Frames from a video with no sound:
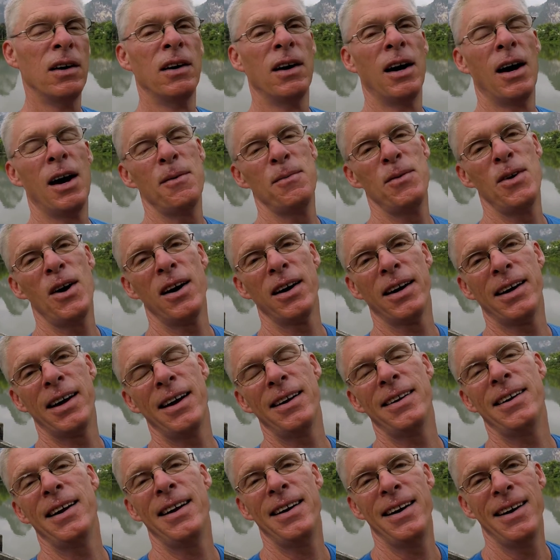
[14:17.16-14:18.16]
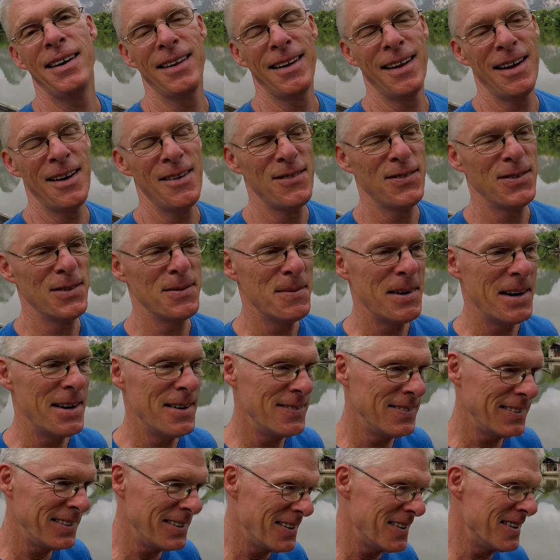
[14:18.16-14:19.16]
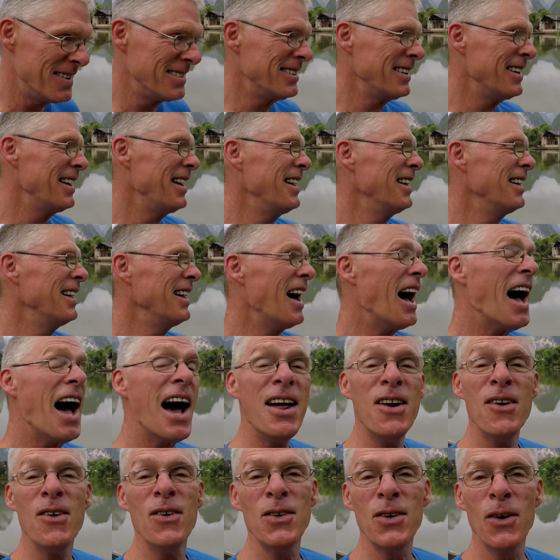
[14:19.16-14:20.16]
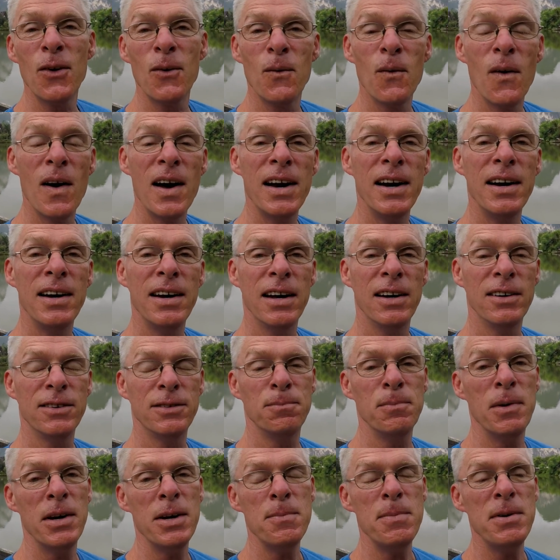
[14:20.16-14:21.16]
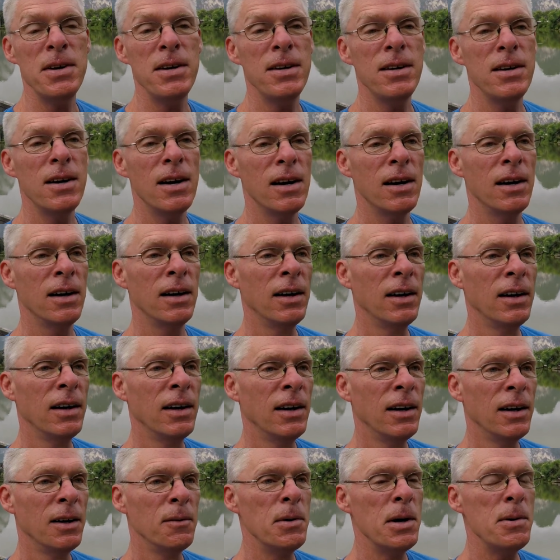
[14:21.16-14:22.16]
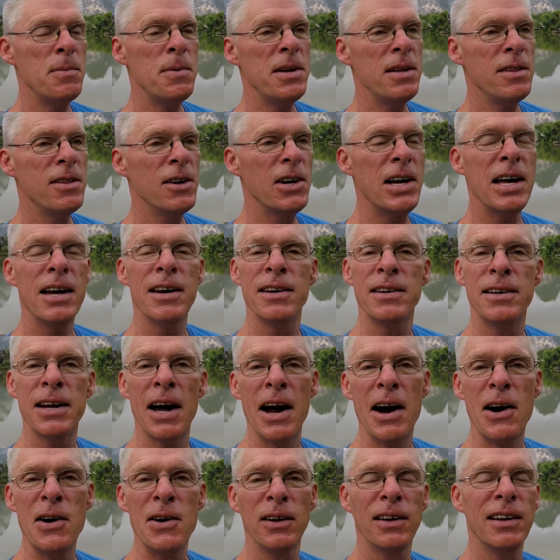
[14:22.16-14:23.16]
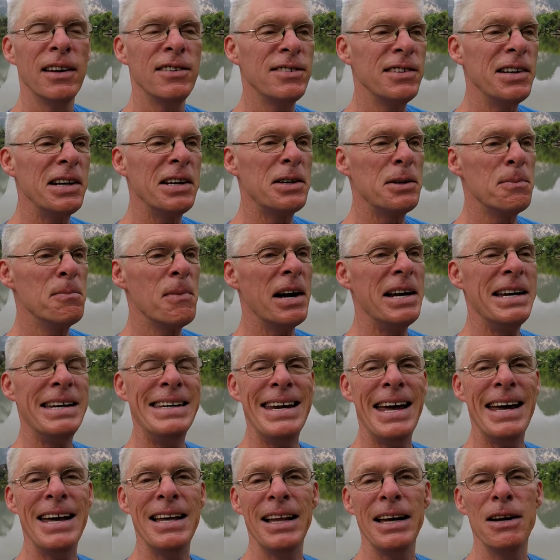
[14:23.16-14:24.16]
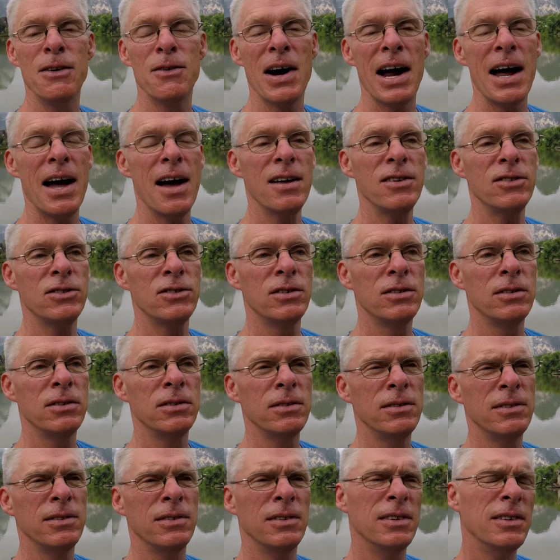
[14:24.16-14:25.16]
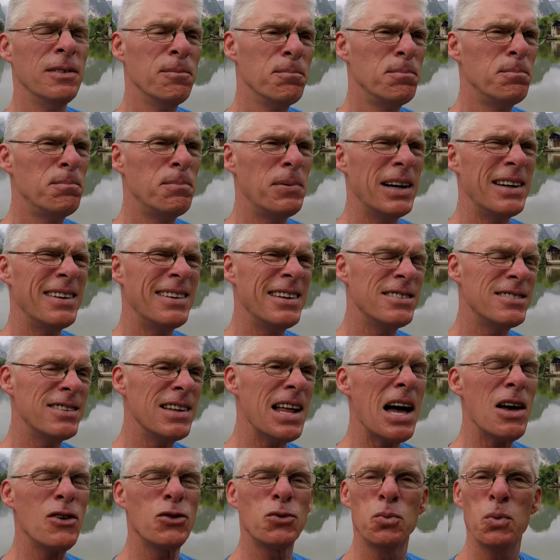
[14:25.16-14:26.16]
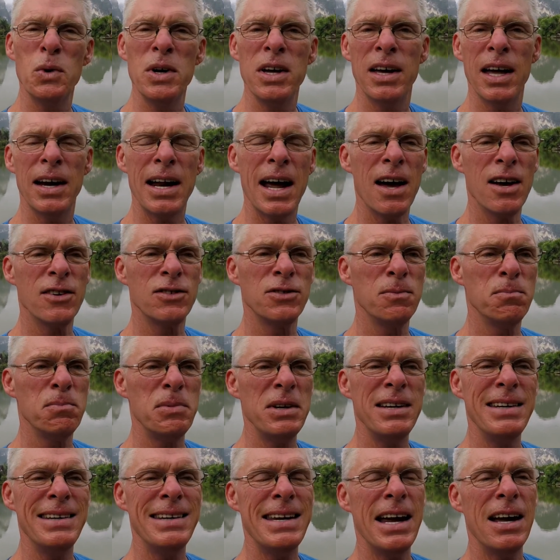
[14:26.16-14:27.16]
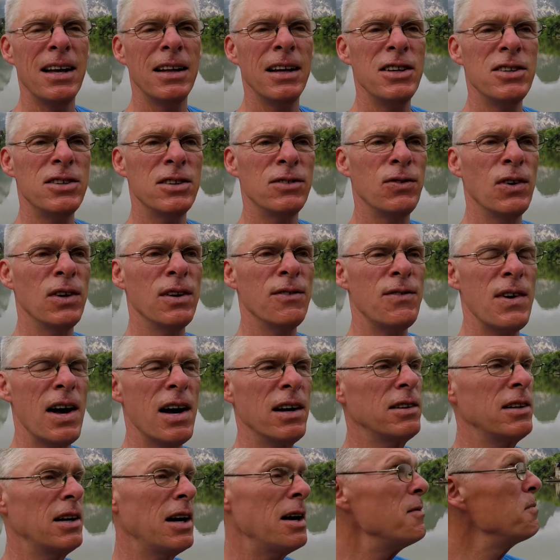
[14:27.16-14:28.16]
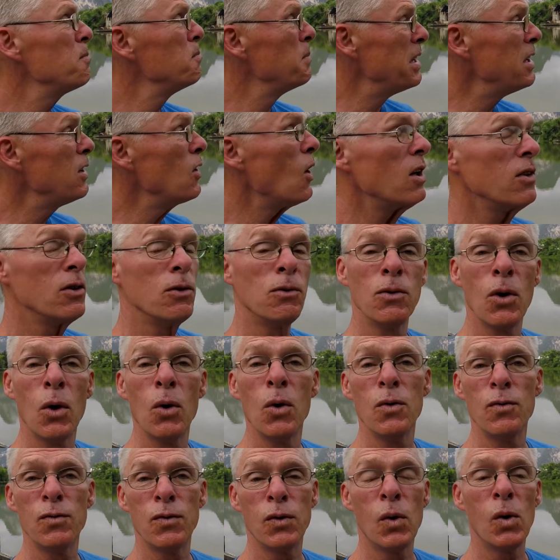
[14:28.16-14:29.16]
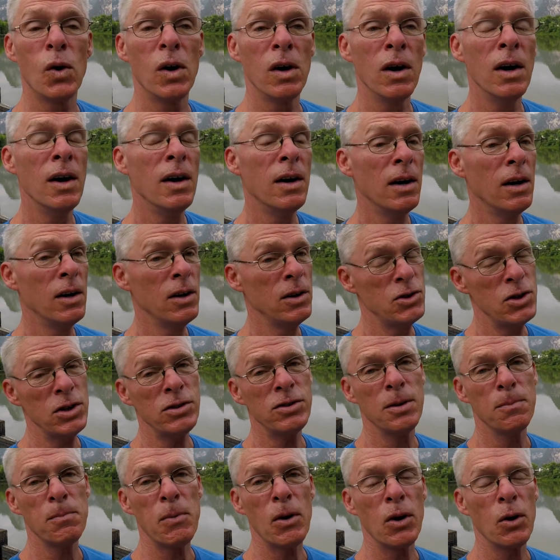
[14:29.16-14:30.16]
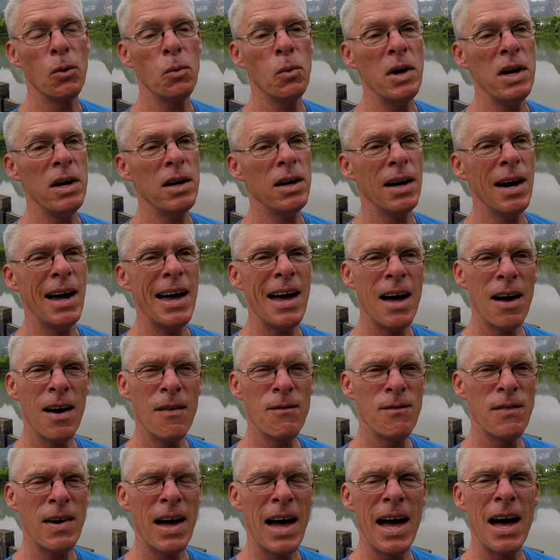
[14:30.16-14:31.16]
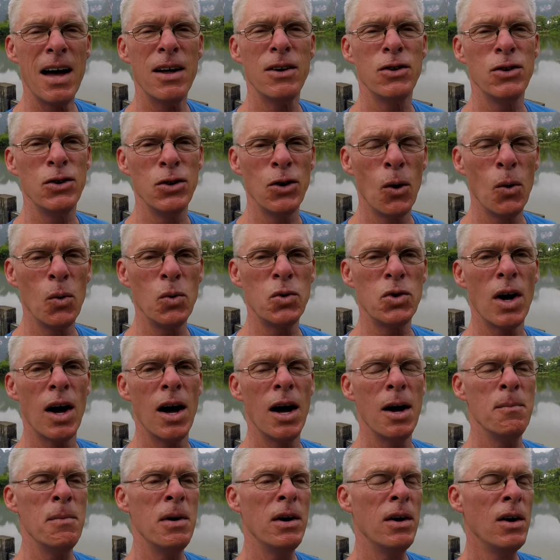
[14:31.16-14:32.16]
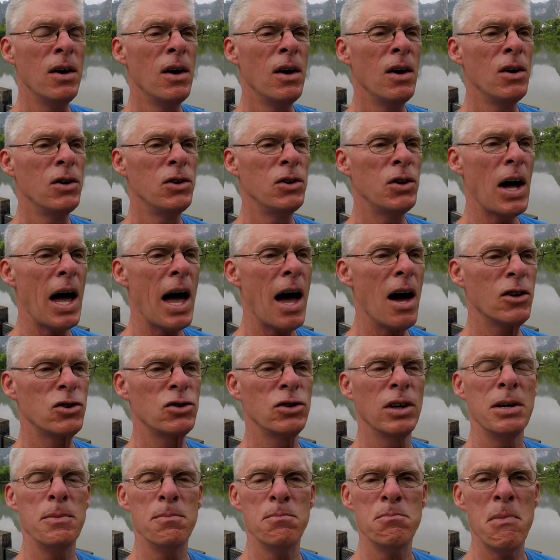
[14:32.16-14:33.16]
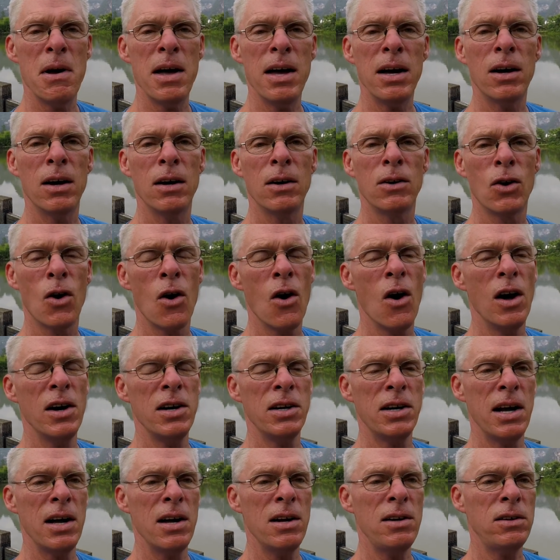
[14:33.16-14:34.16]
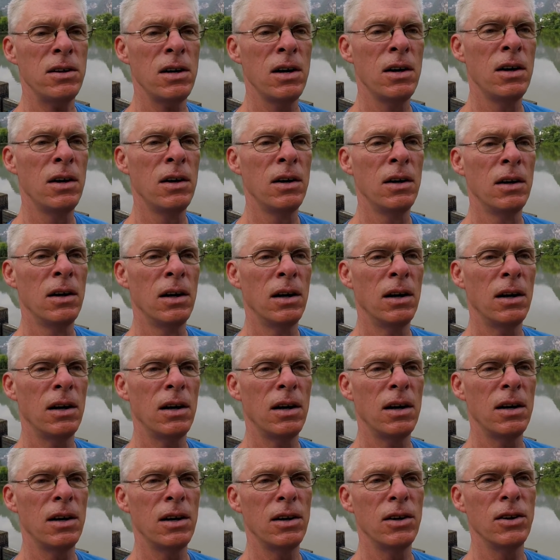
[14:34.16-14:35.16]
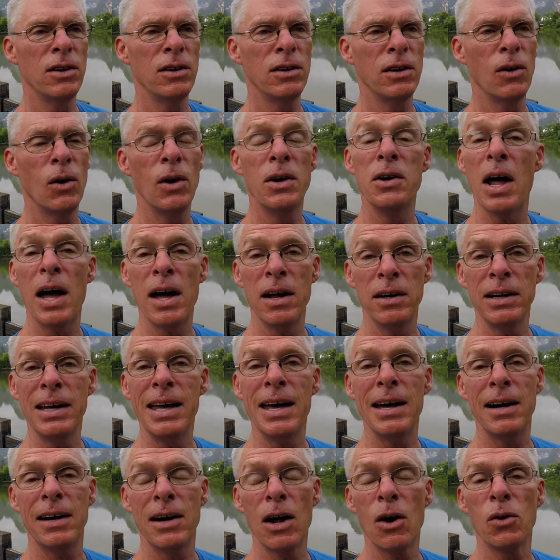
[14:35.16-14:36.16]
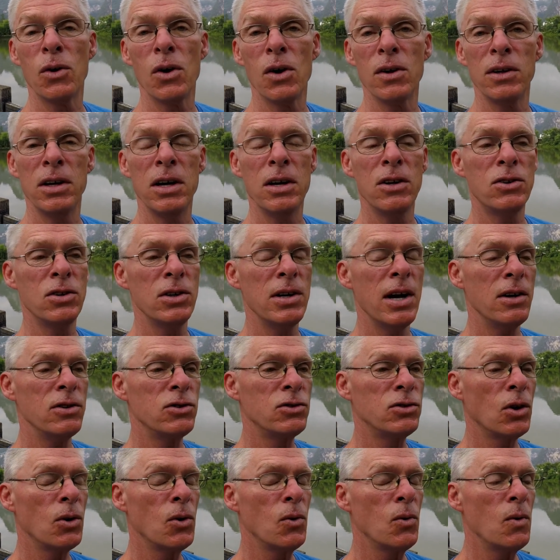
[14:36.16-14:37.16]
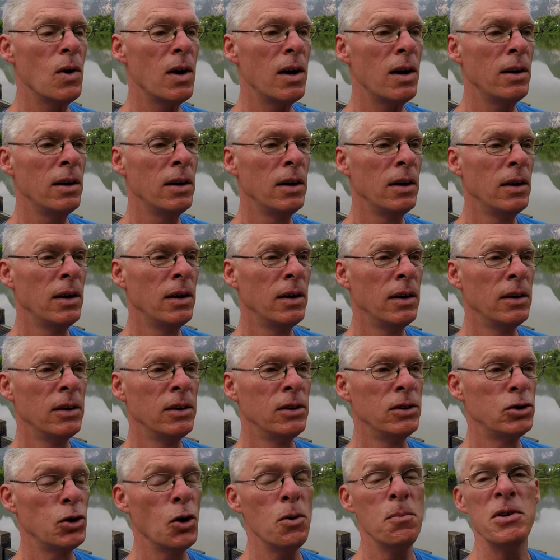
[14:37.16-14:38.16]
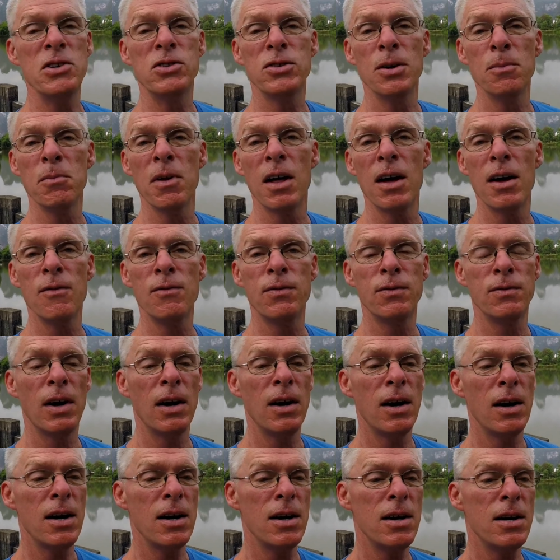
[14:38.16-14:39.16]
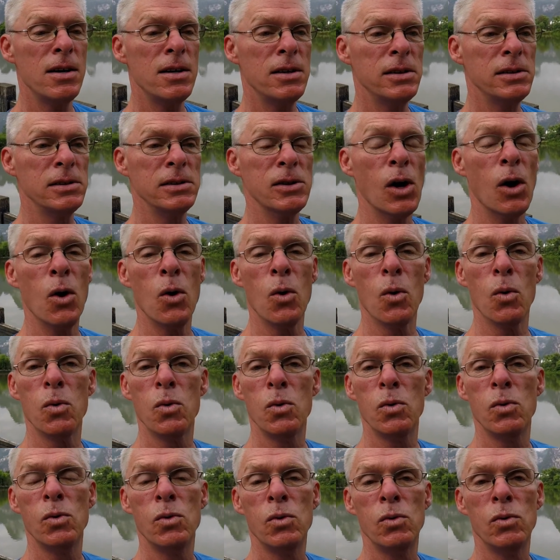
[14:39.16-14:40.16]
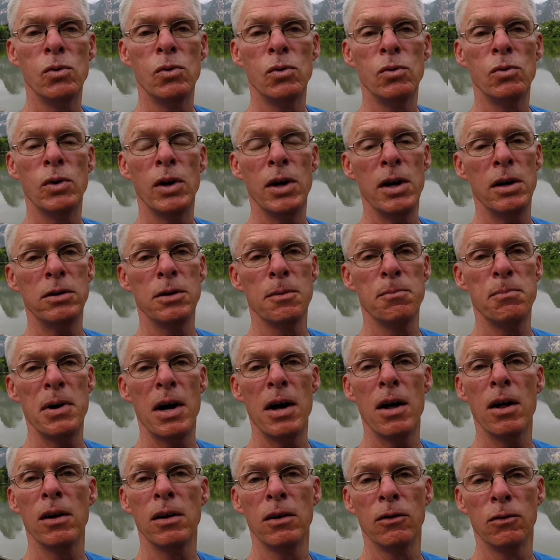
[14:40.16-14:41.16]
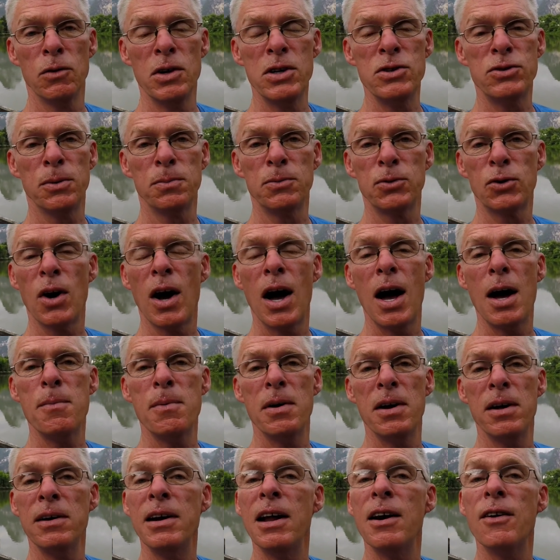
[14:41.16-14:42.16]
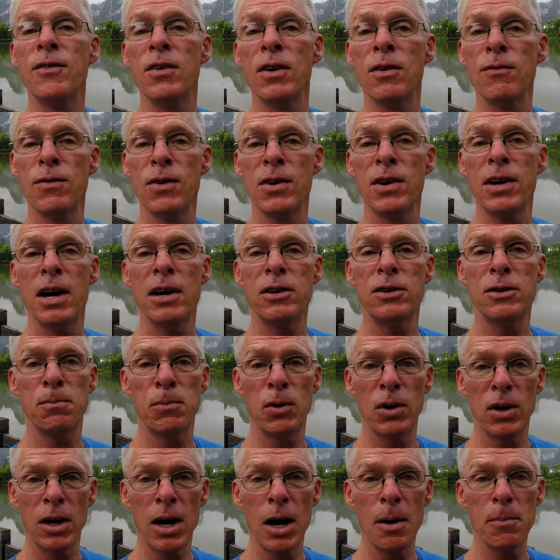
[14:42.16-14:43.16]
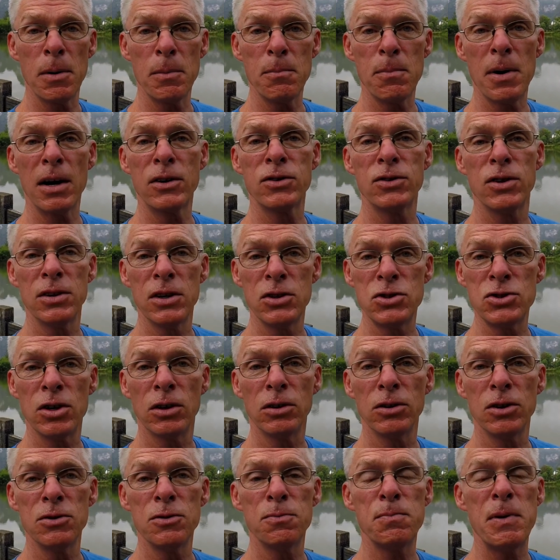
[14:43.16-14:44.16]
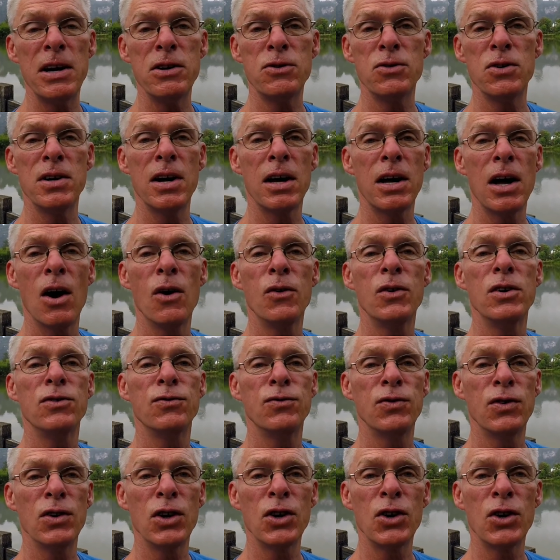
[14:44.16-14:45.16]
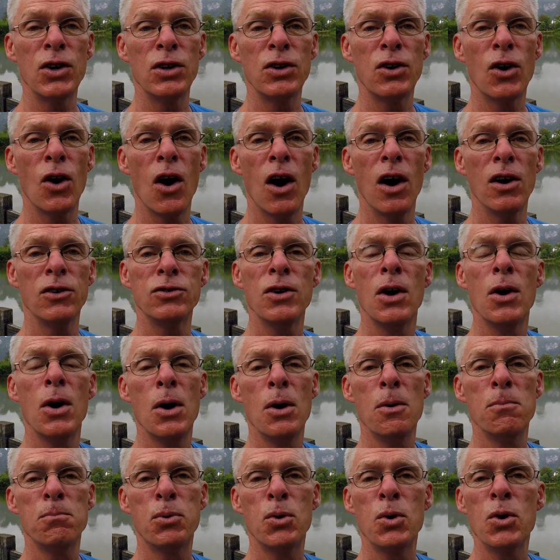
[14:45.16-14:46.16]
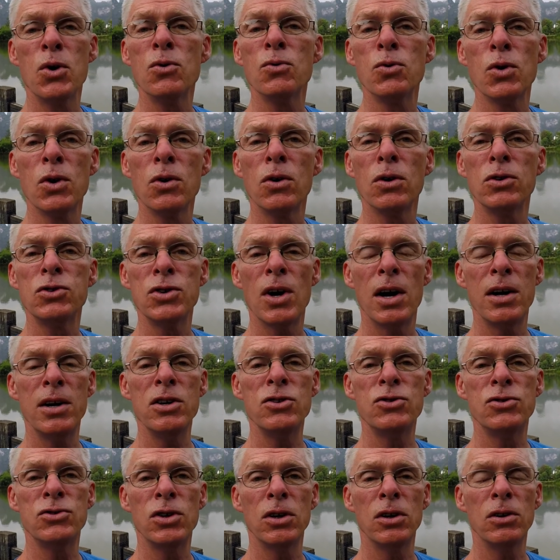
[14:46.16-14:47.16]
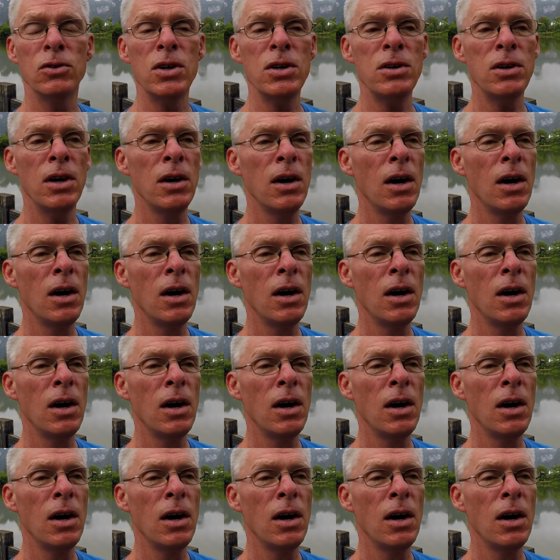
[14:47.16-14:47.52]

I'm not getting any love from my viewers lately. I don't know what it is. Maybe they're getting tired of listening to my daily rants. But this last week it hasn't been daily, just for the fact that I've been on the road for just about a week, and I have had no time to actually make content. and get it out on the internet. So show me some love. Oh, hit the bell, resubscribe, and never forget to put a couple bucks in the children's Patreon account. It's for a good cause. Poor rural Chinese children,